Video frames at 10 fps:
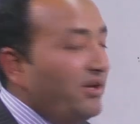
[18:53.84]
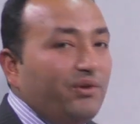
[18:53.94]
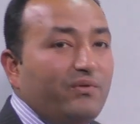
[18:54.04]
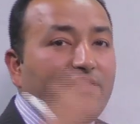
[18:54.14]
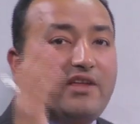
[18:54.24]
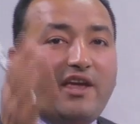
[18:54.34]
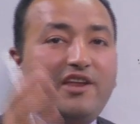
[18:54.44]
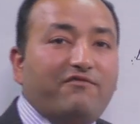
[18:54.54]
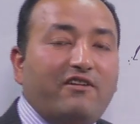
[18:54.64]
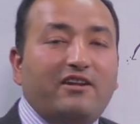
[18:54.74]
You are there
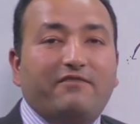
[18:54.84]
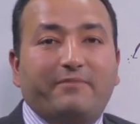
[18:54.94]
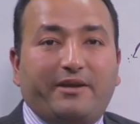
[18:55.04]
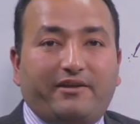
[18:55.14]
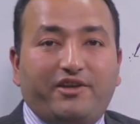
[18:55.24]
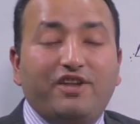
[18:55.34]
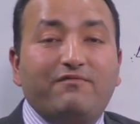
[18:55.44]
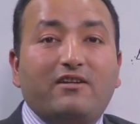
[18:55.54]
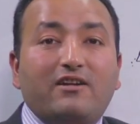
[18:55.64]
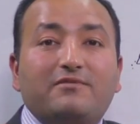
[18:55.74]
in front of me, in
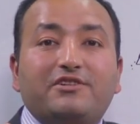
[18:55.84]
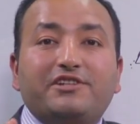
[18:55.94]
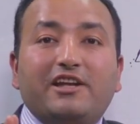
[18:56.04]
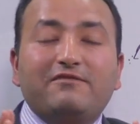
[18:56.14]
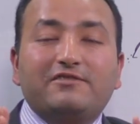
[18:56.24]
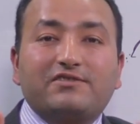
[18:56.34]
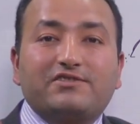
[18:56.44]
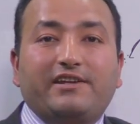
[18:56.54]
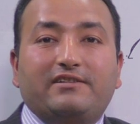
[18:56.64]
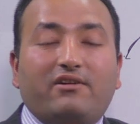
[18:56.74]
front of the television
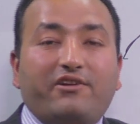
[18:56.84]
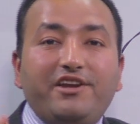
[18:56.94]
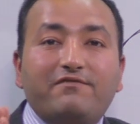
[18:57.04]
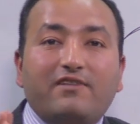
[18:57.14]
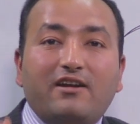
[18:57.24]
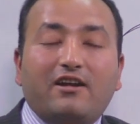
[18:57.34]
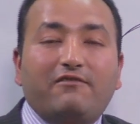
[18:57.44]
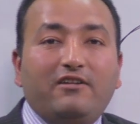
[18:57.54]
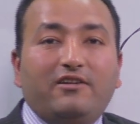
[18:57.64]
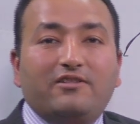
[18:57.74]
set, or in front
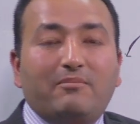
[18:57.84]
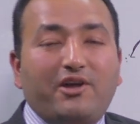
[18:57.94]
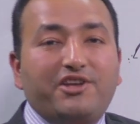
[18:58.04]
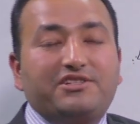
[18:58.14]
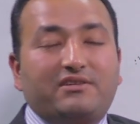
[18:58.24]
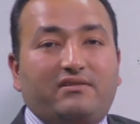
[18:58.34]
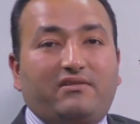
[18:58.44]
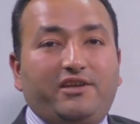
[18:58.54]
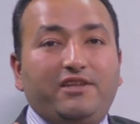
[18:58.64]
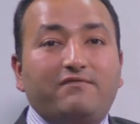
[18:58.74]
of the monitor,
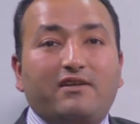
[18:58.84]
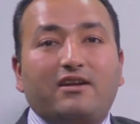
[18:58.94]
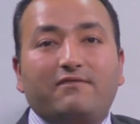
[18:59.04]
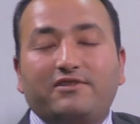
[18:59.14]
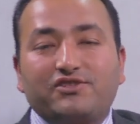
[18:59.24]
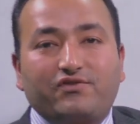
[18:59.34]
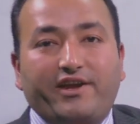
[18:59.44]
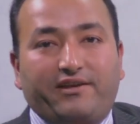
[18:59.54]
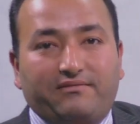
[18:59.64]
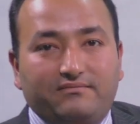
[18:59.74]
in front of the
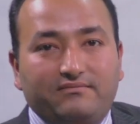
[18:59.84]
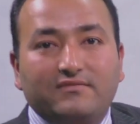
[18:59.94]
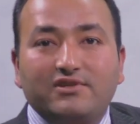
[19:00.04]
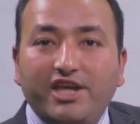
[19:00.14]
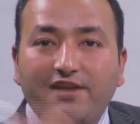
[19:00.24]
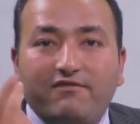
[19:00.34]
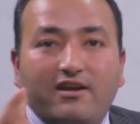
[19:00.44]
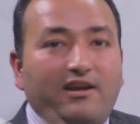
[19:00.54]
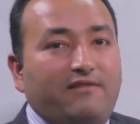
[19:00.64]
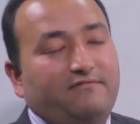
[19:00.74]
screen, in
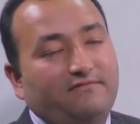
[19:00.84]
front of.